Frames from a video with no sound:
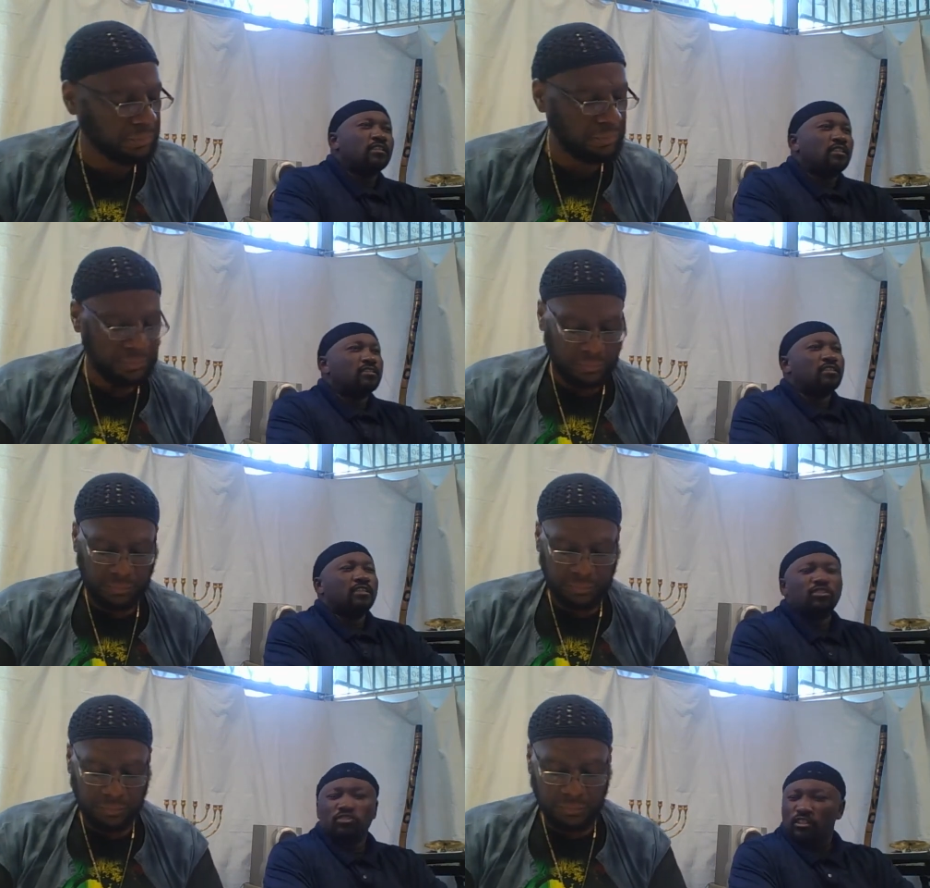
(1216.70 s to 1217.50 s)
Speaker 1: not it
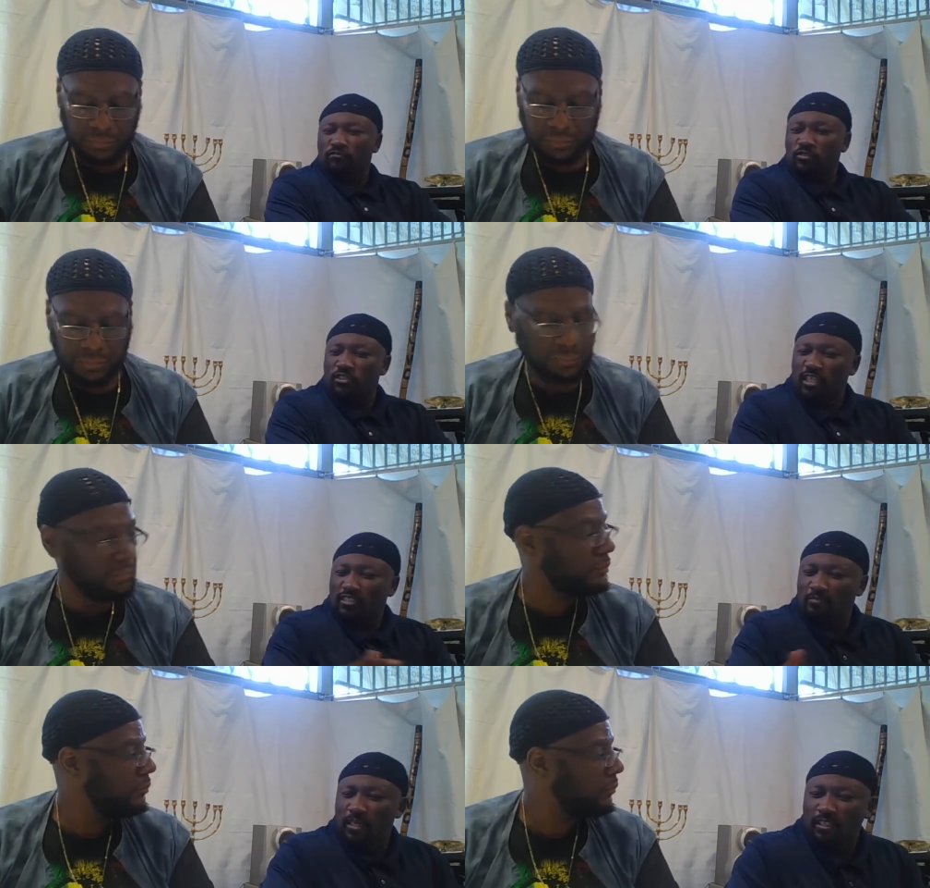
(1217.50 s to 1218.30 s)
interesting if you snatch
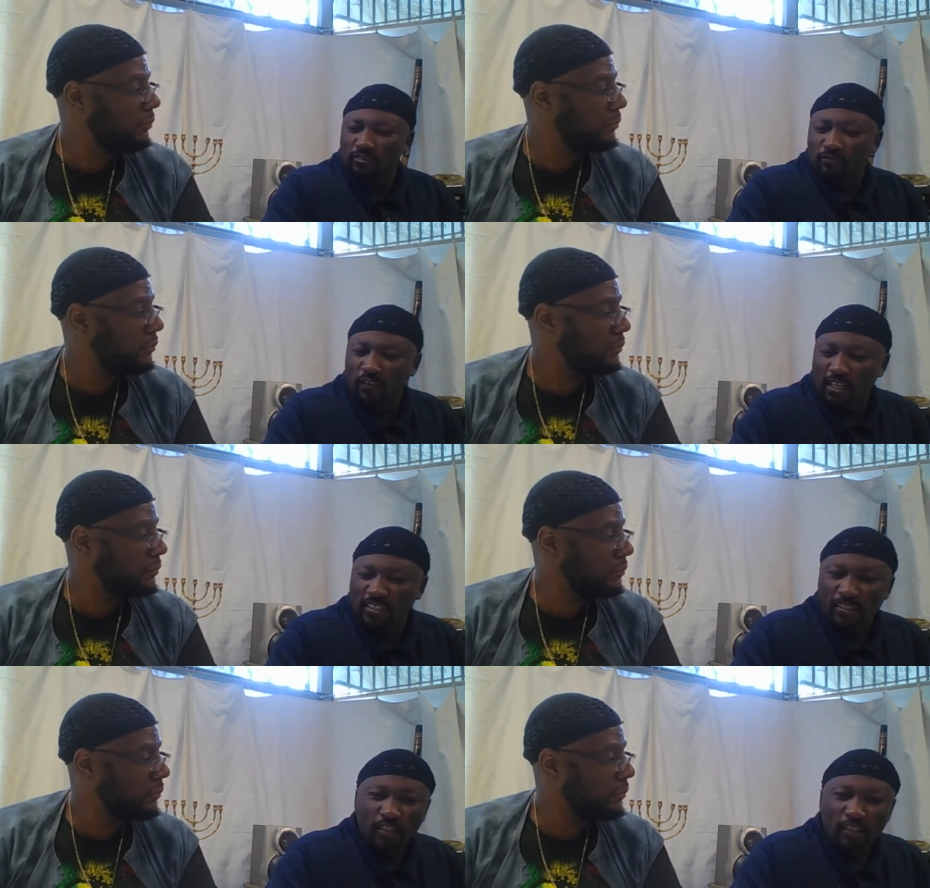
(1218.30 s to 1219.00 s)
somebody out the fire,